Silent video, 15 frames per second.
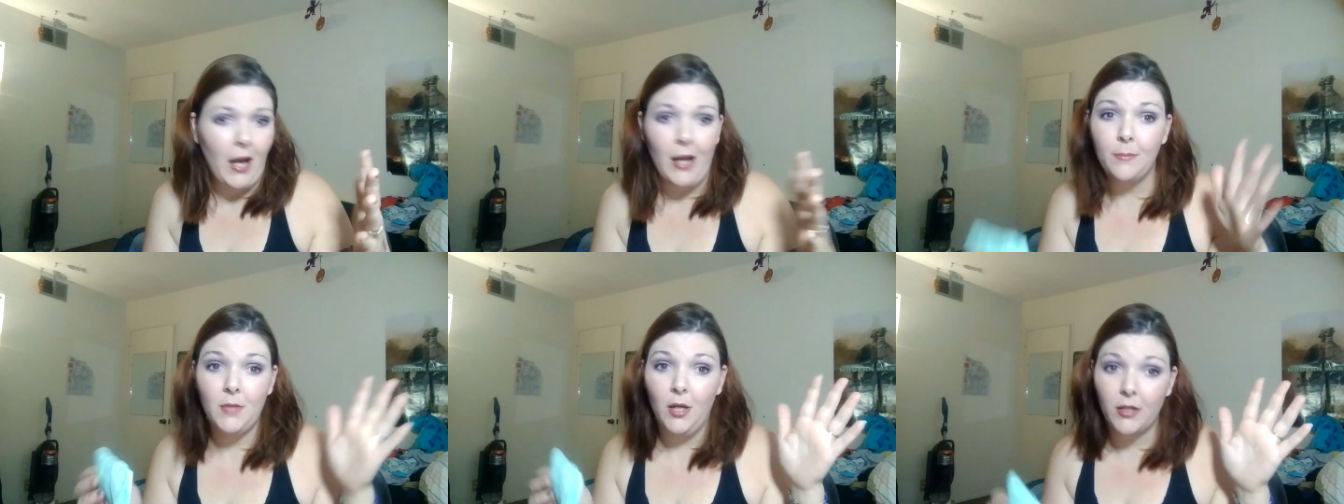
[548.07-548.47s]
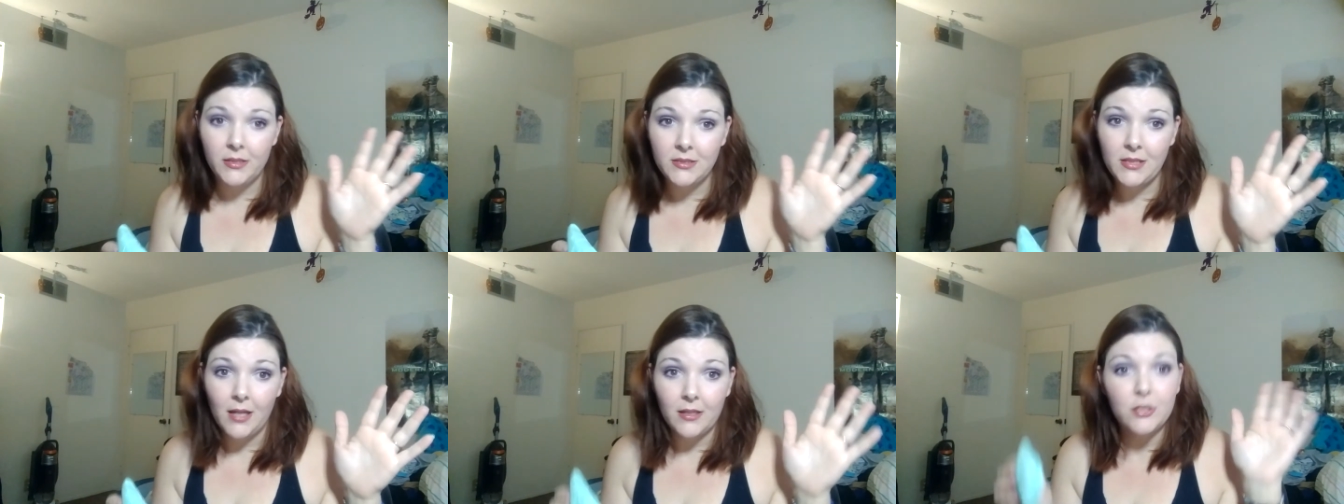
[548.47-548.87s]
I'm not
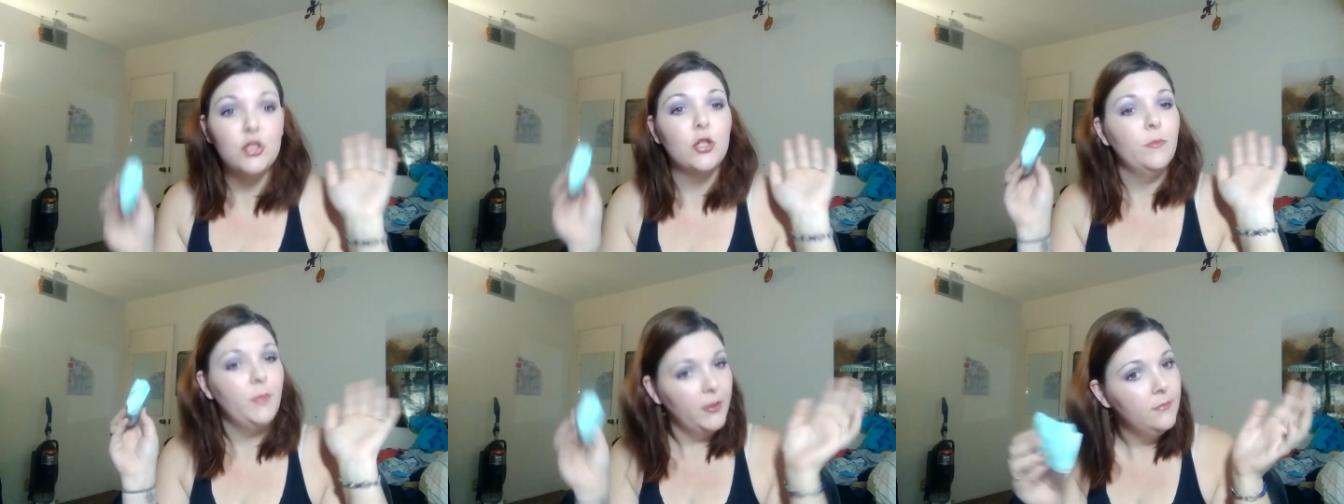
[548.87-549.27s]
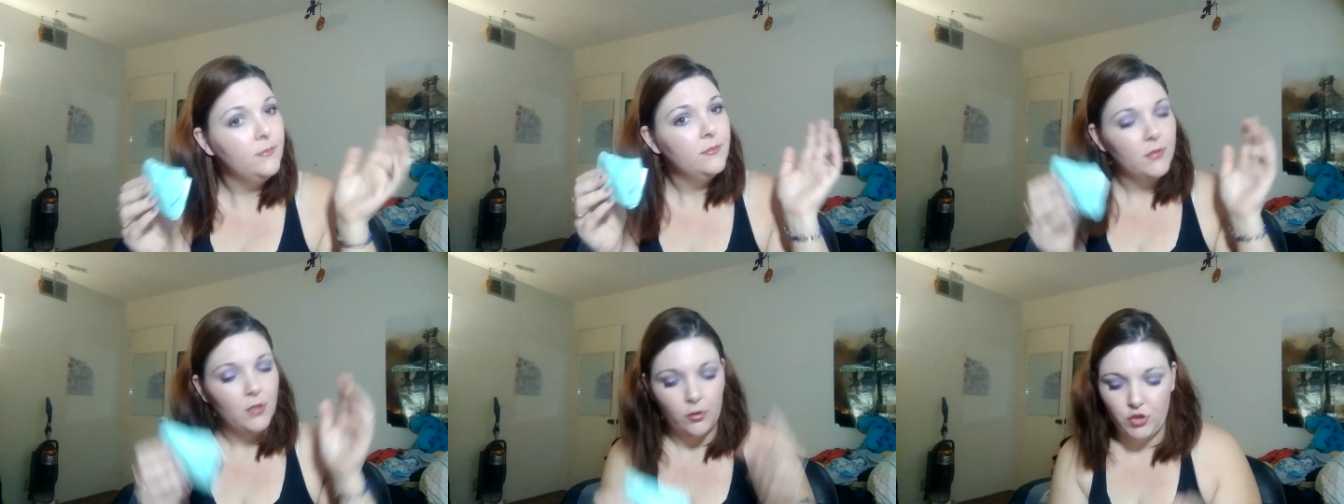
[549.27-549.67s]
exactly sure, but
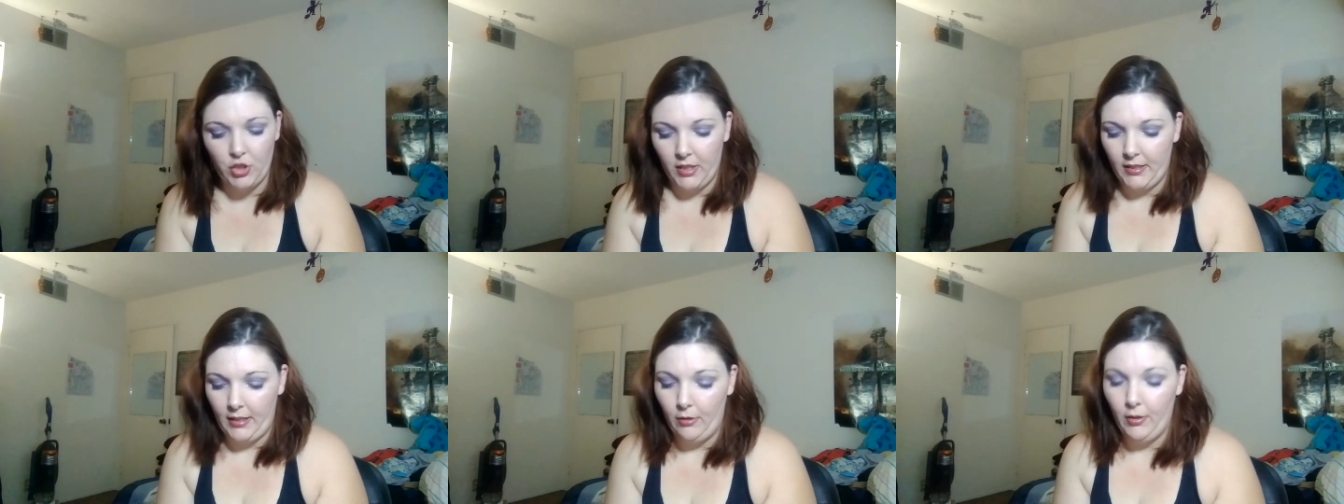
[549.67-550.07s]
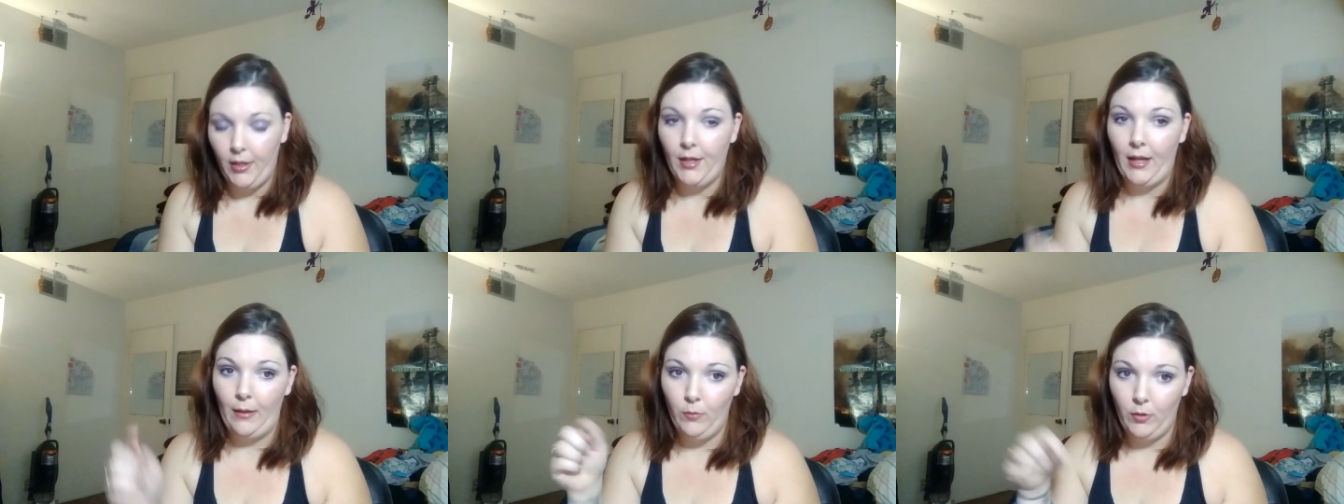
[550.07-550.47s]
go check it out.
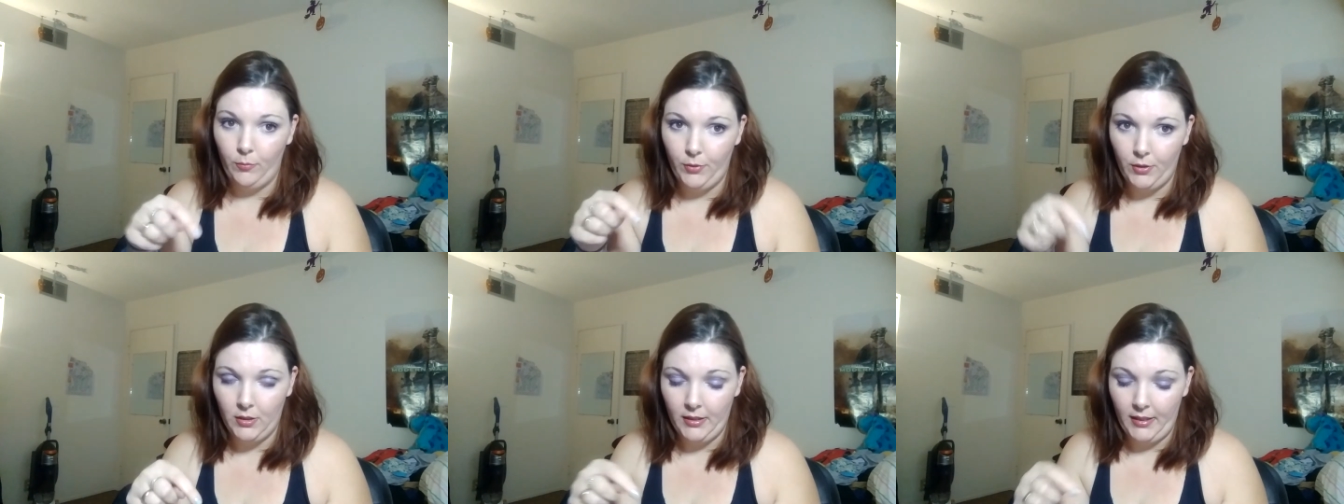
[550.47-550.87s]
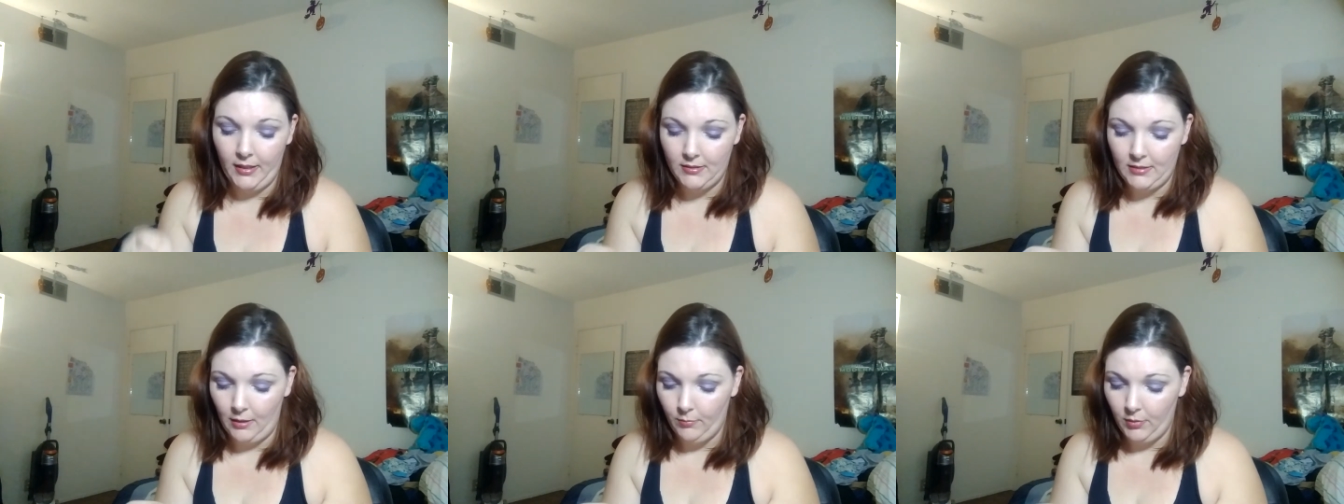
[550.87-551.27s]
And I will put a
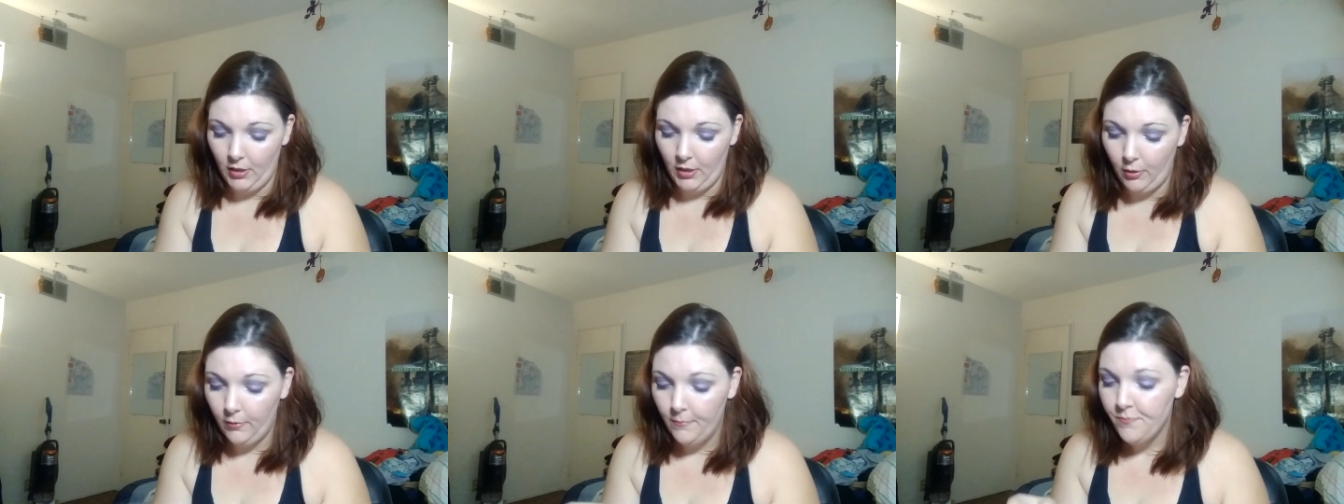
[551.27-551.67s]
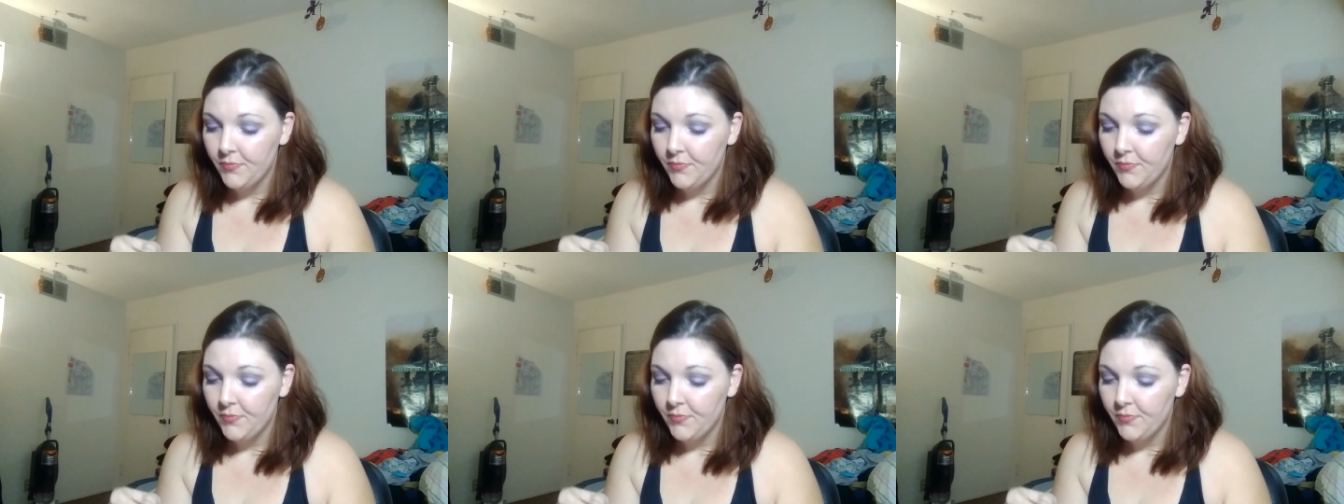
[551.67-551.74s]
link down below.